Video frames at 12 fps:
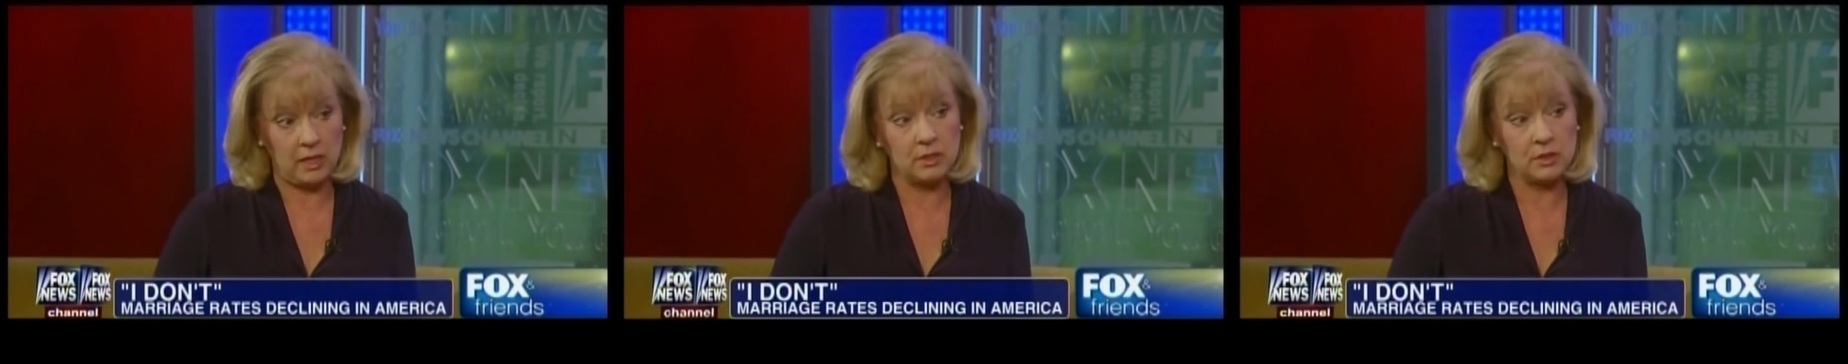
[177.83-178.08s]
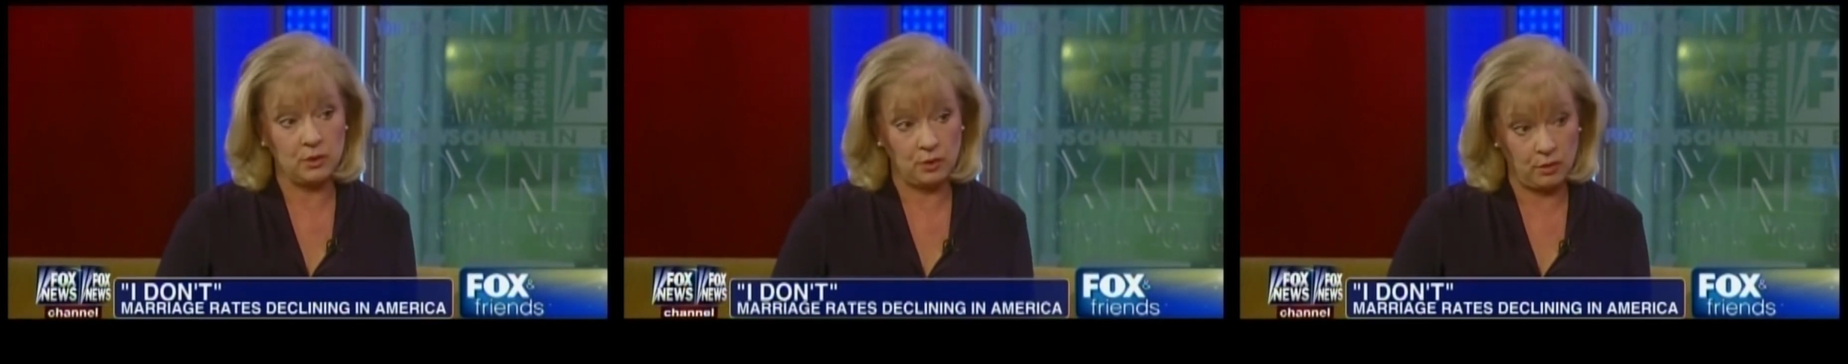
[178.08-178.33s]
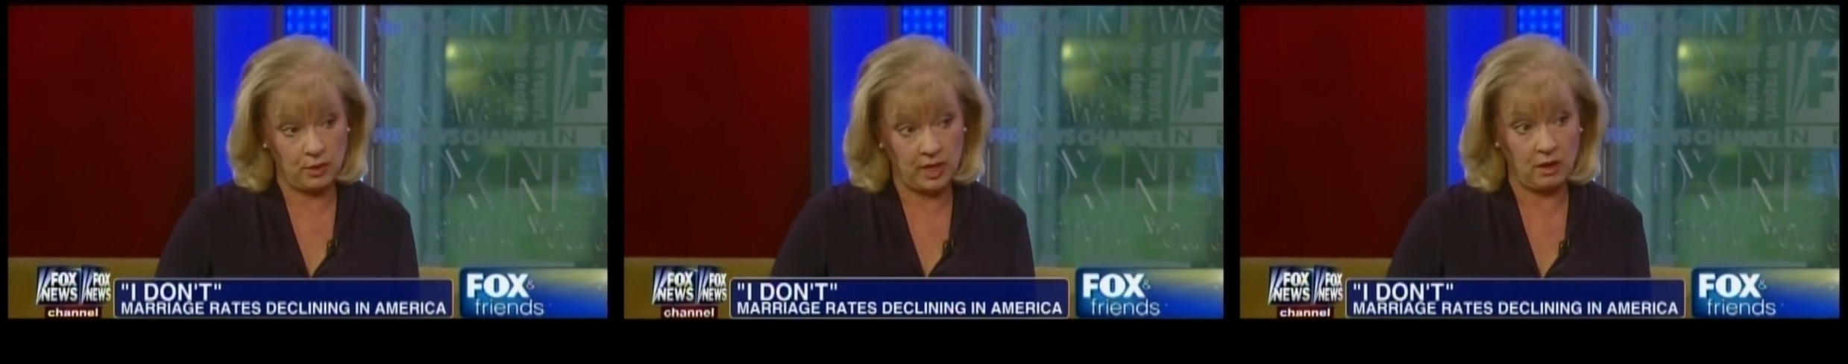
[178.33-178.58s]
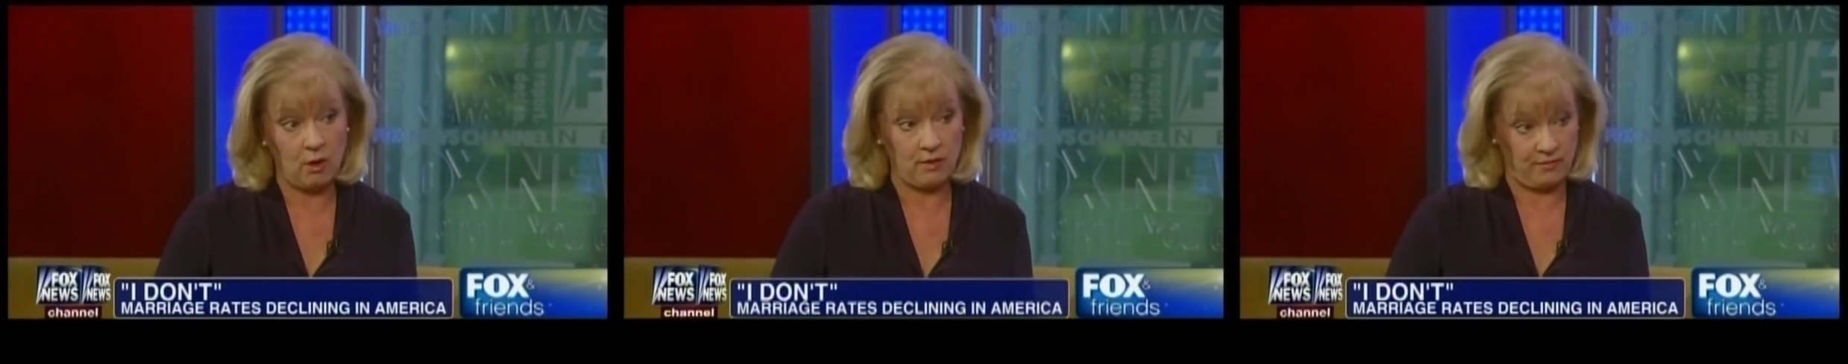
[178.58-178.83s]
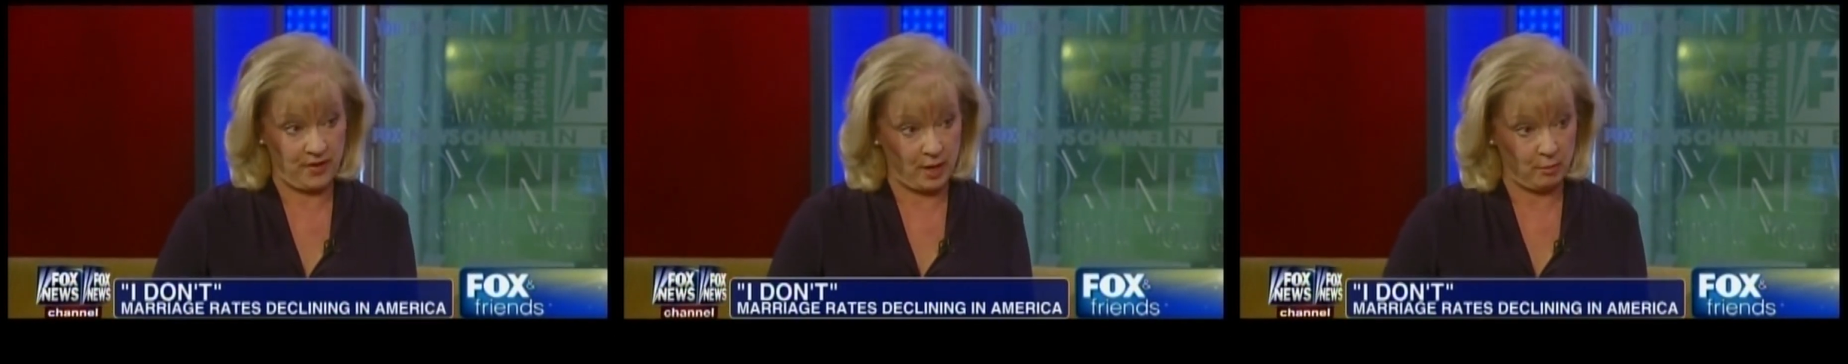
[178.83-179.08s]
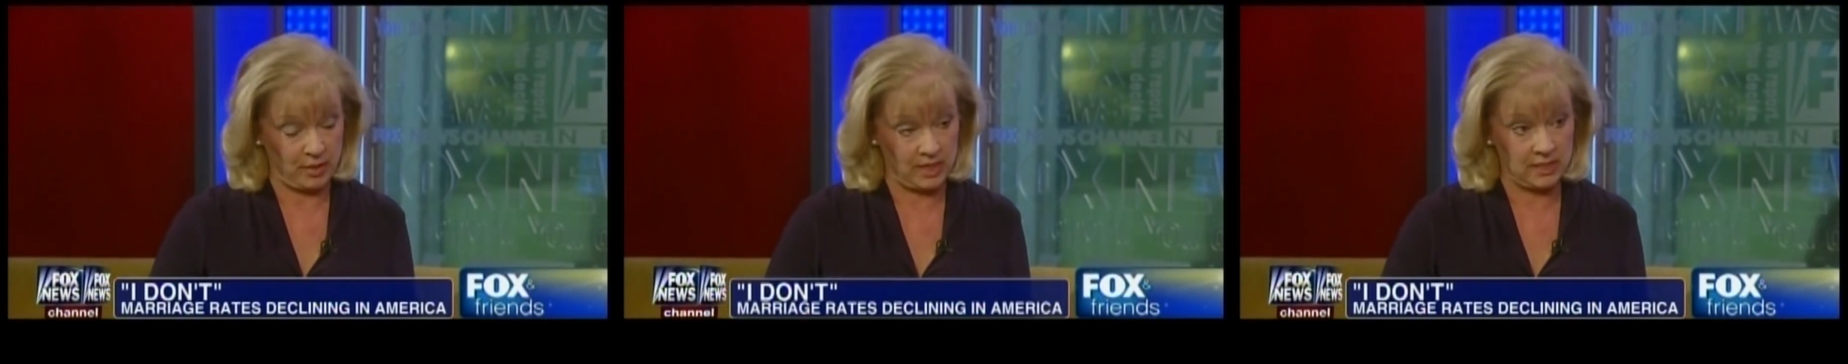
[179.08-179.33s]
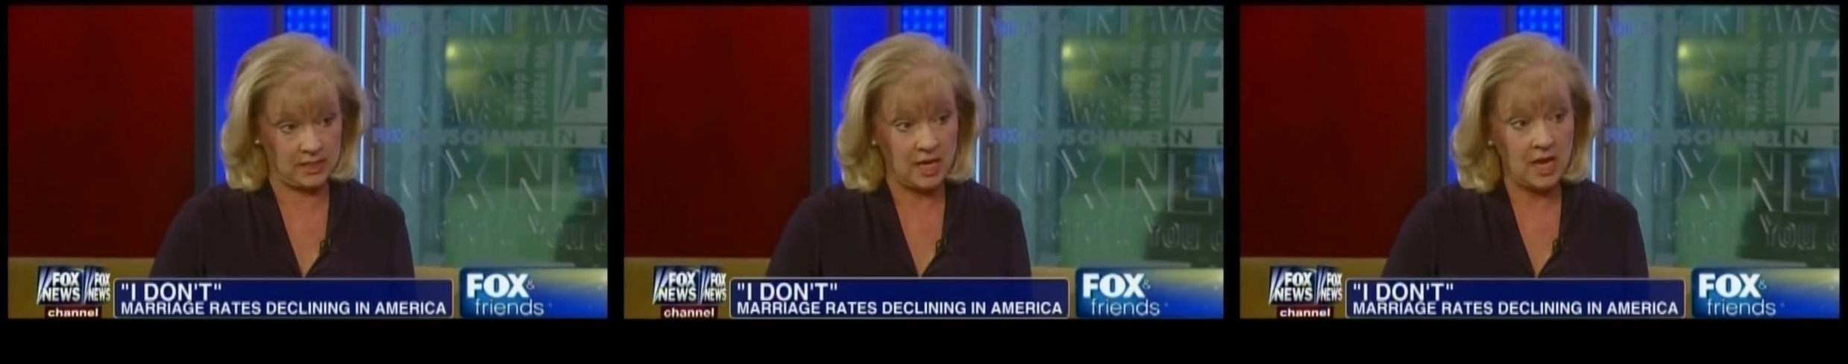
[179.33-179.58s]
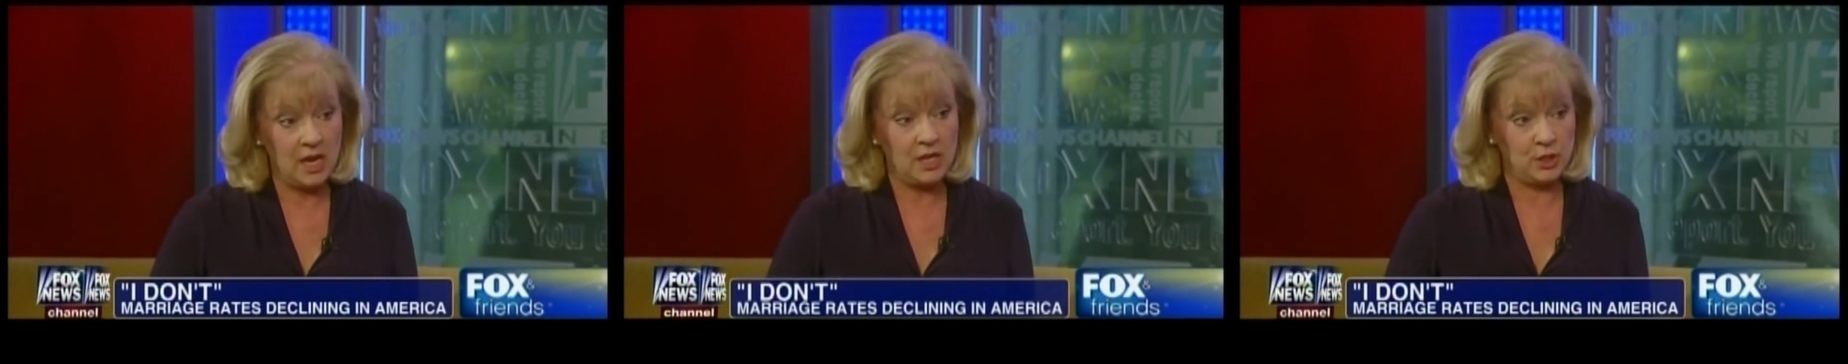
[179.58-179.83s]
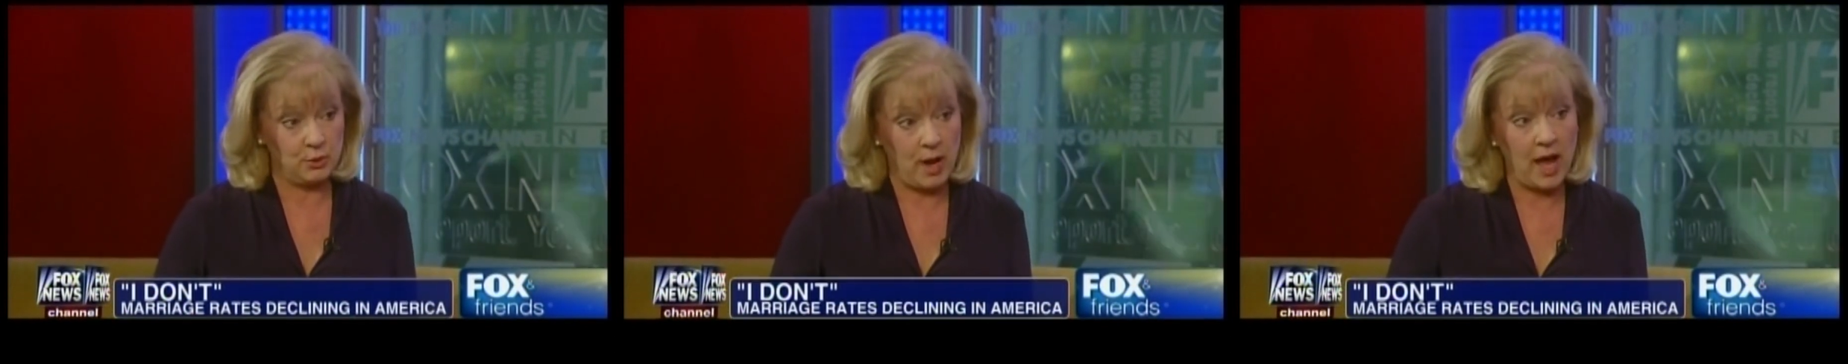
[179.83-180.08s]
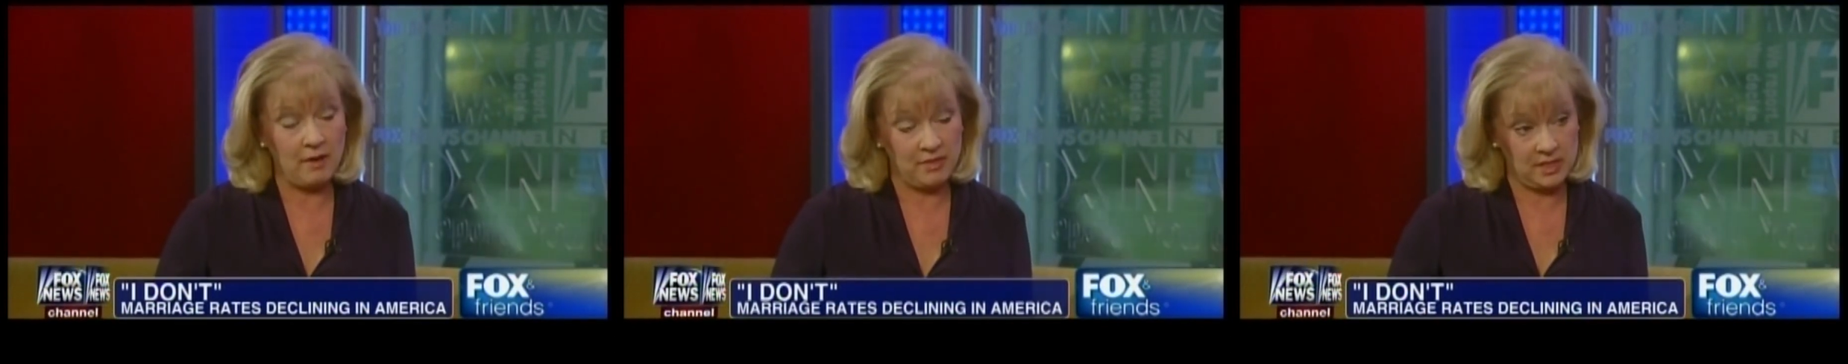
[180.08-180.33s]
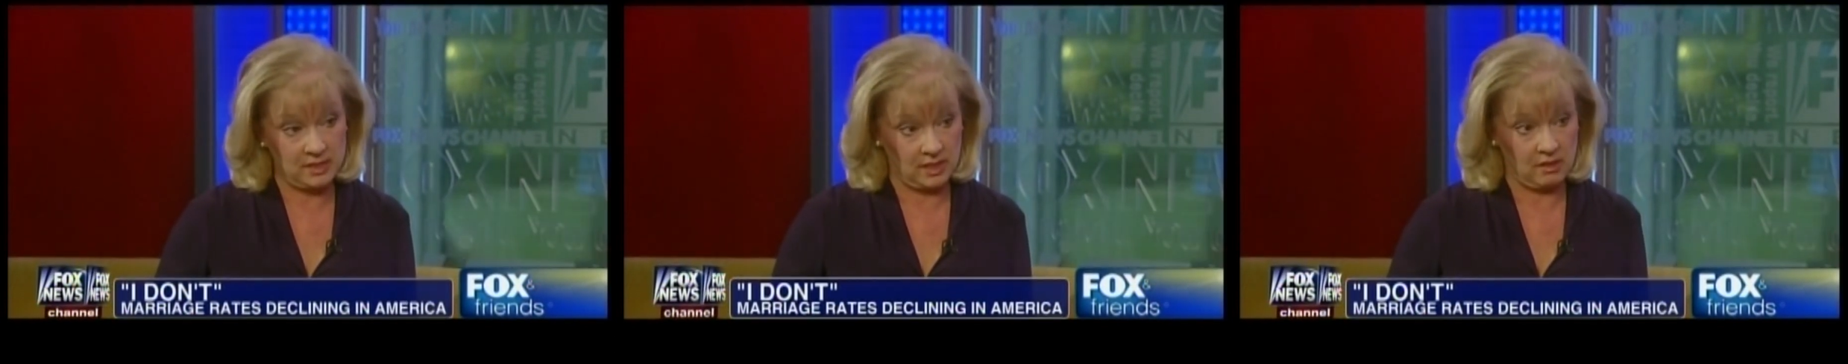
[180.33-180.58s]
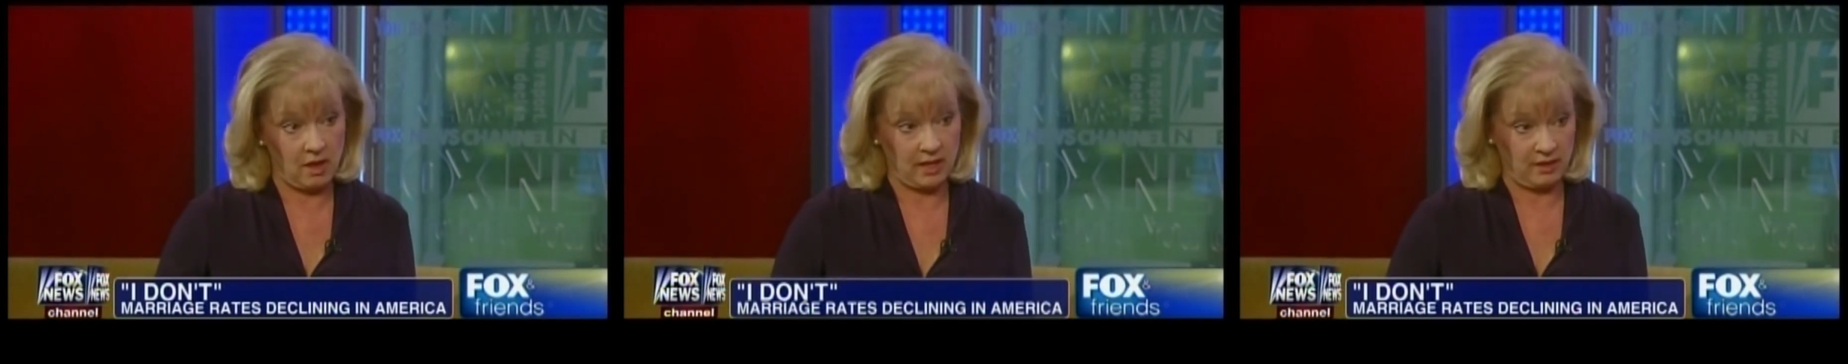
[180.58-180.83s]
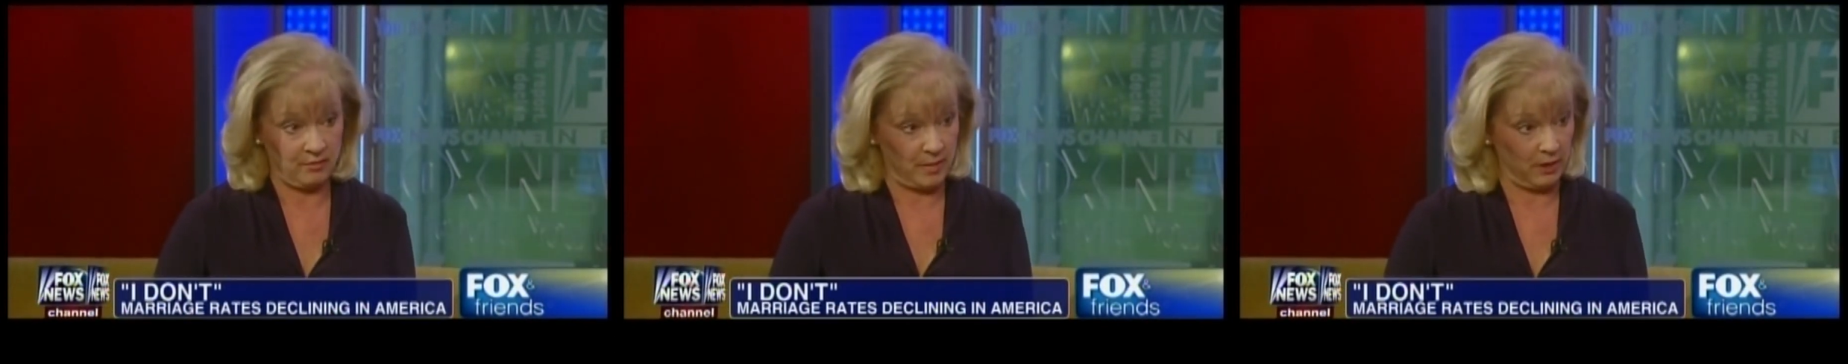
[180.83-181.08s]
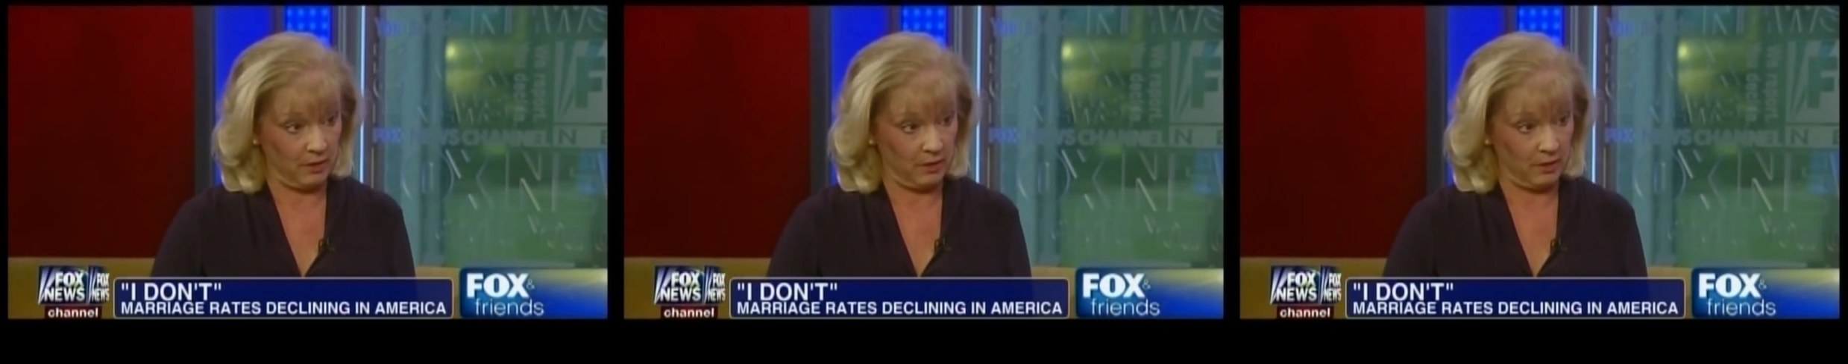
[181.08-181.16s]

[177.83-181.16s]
It is hurting our families to have this decline in